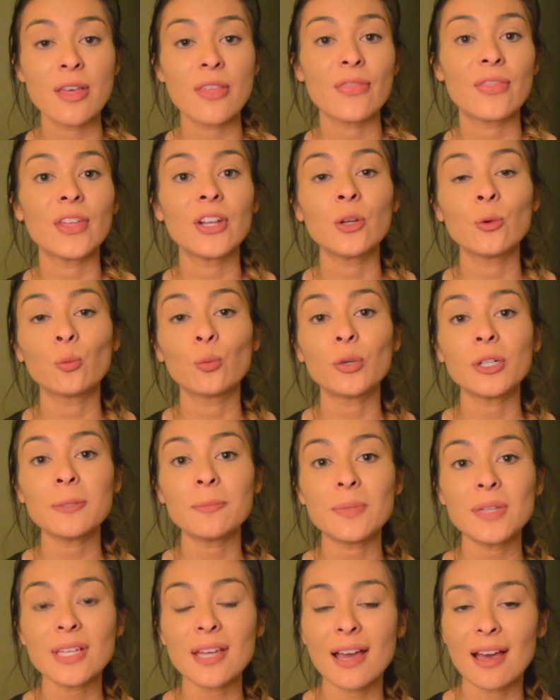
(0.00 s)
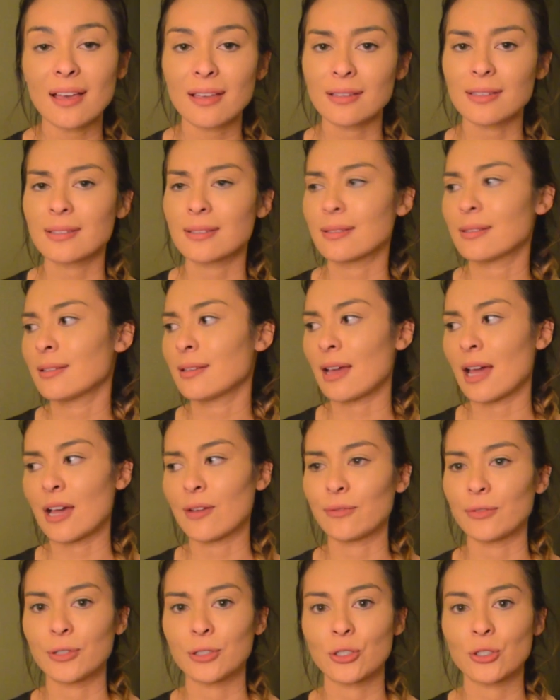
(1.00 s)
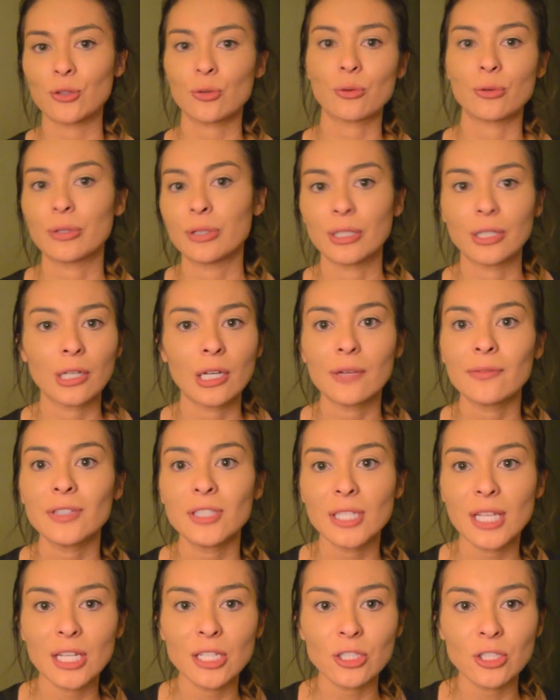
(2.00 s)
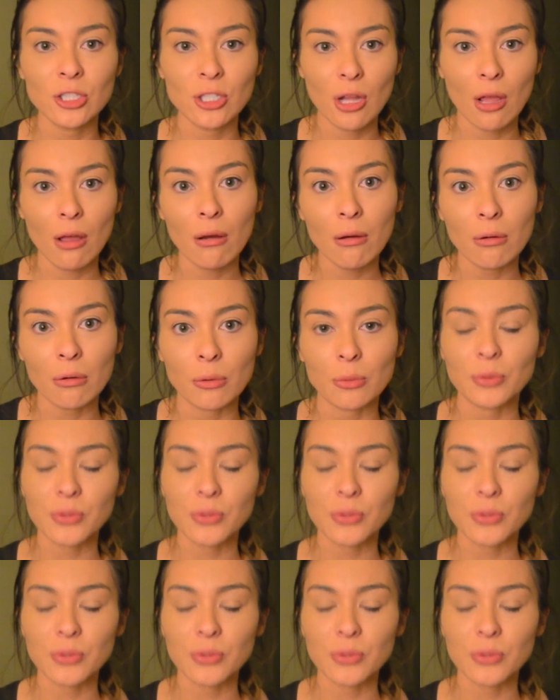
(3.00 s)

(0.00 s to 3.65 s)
than it would be as the average, ordinary, everyday Joe.